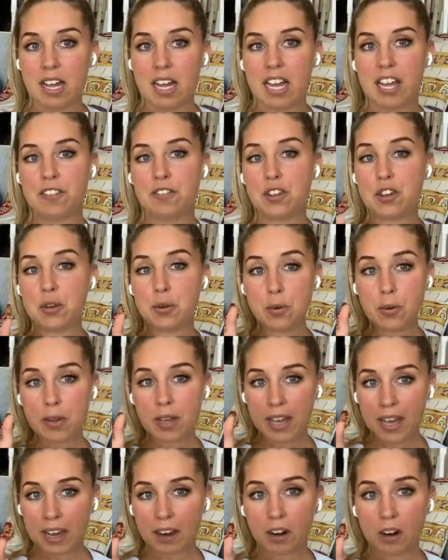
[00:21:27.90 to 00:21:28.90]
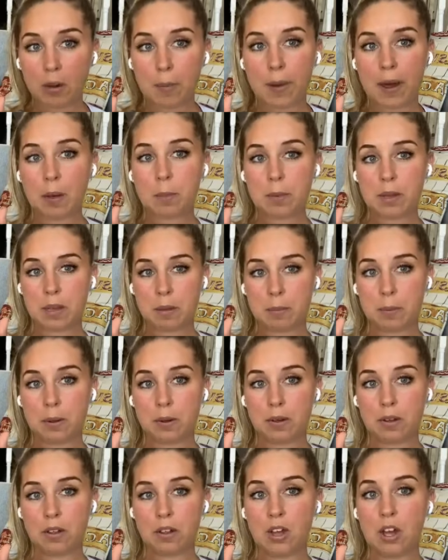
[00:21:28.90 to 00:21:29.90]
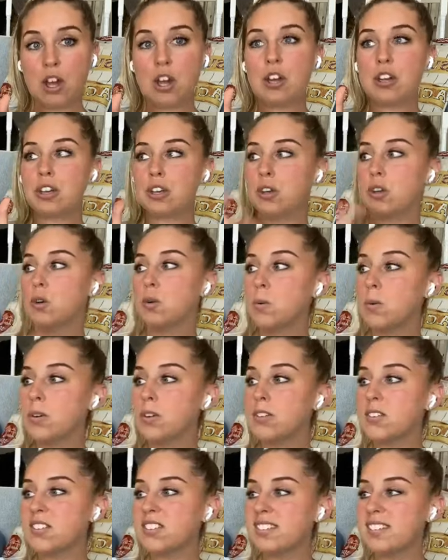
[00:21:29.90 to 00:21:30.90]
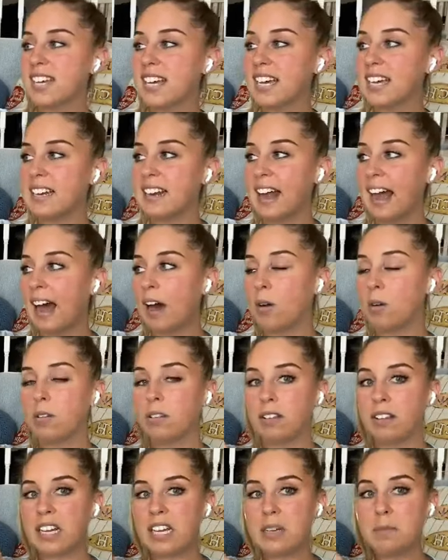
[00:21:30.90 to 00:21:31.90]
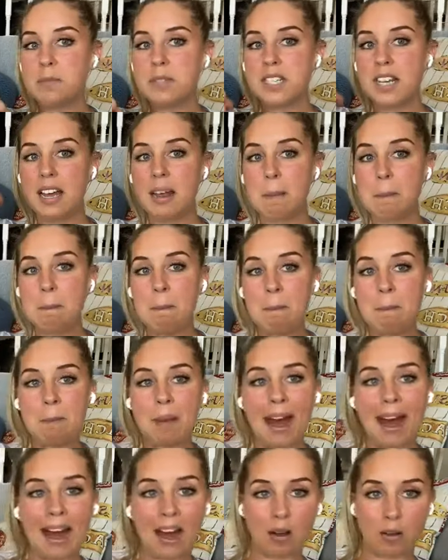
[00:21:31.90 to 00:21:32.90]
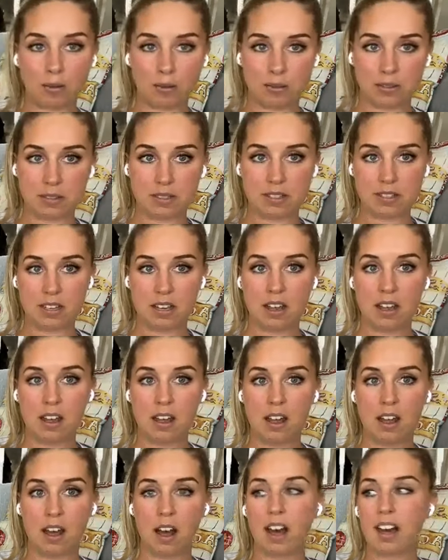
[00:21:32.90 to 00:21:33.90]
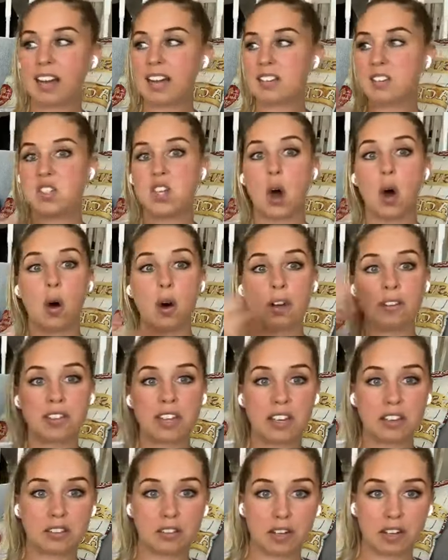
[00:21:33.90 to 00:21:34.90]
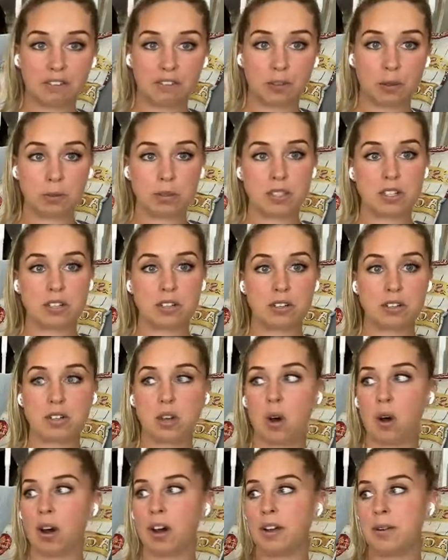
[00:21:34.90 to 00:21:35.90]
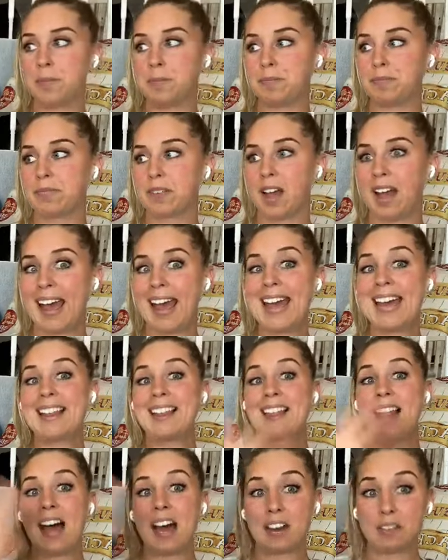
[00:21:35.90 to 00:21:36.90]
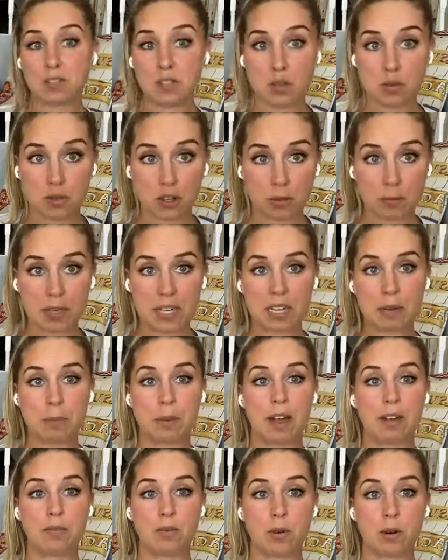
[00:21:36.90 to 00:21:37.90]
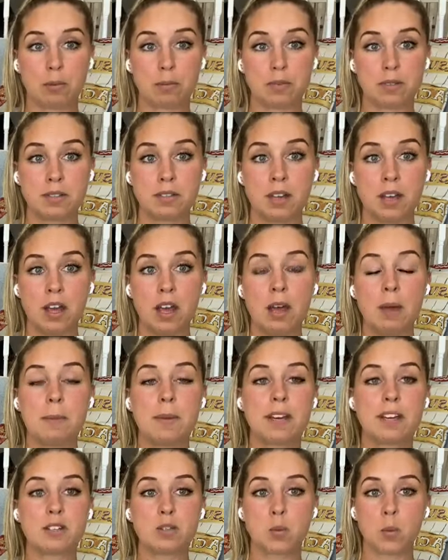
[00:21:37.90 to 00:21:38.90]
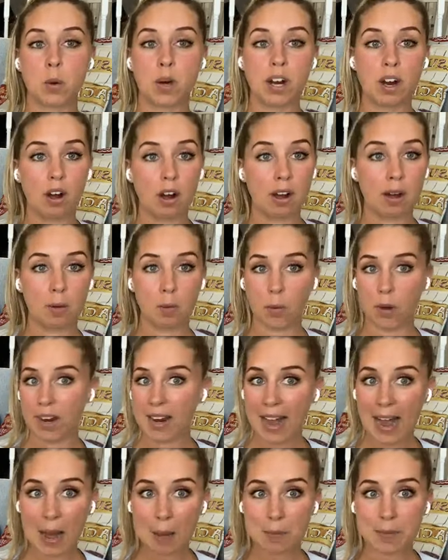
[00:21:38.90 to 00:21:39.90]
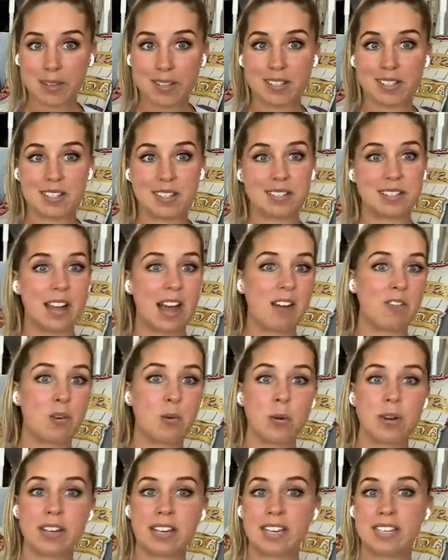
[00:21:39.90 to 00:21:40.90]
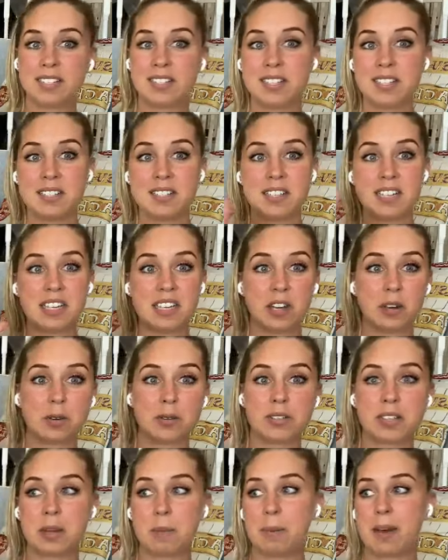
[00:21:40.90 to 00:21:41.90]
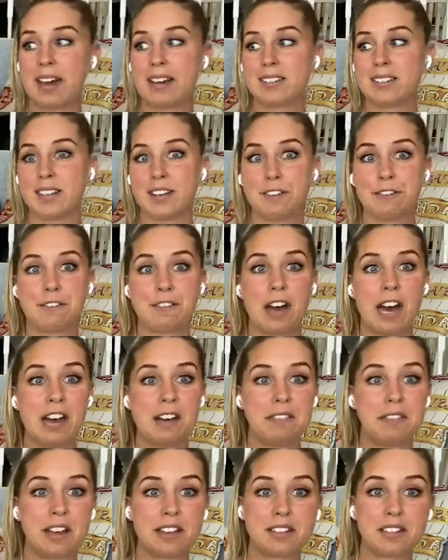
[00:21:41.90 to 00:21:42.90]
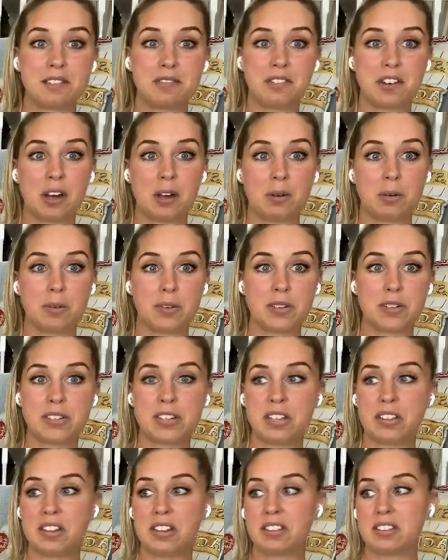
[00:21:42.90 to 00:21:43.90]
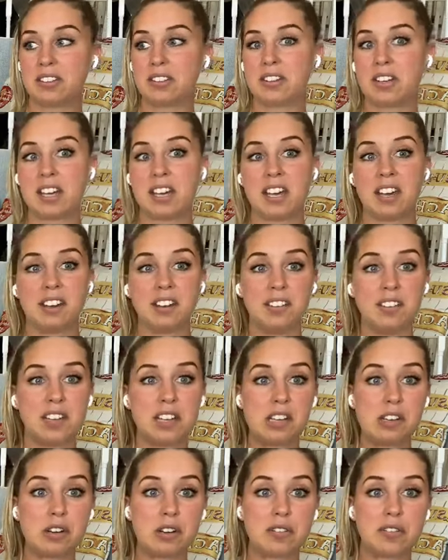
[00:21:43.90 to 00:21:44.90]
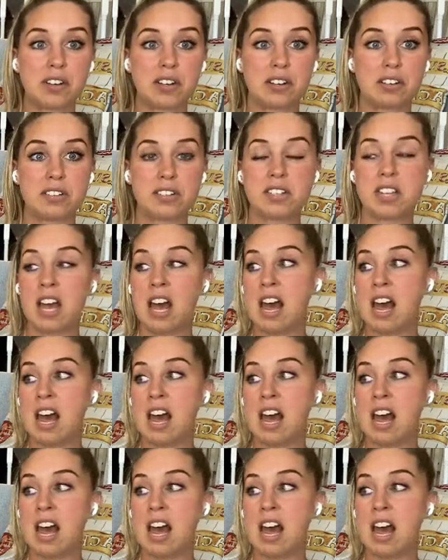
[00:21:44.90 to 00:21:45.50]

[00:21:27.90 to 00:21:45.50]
If you care about people, you will stand out leaps and bounds against all of the other influencers on a lot of social media platforms. Because what happens is everyone gets these egos. They pass like 5,000 followers. They think they're the king of the universe.